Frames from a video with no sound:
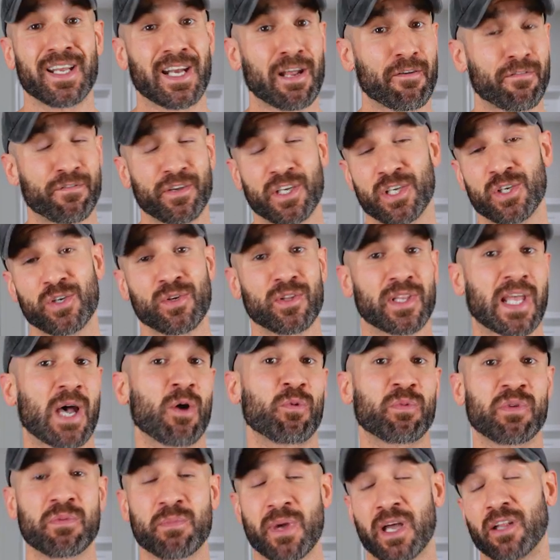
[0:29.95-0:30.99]
And I figured that
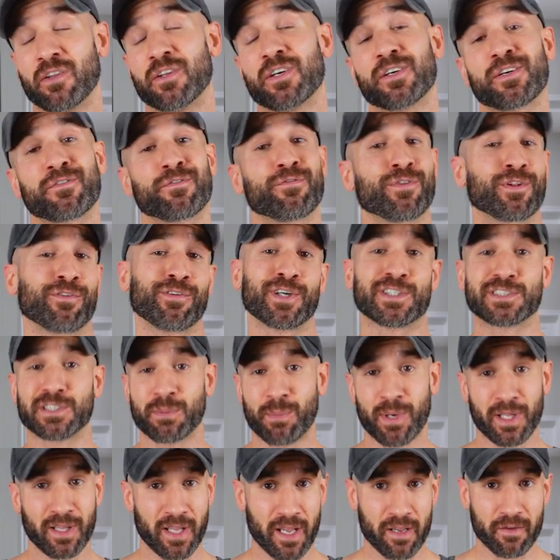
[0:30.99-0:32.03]
would be my look for the rest
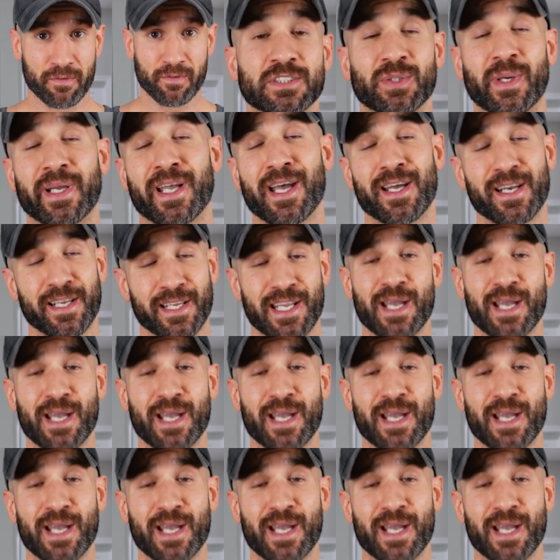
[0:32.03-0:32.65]
of my life. So I kind of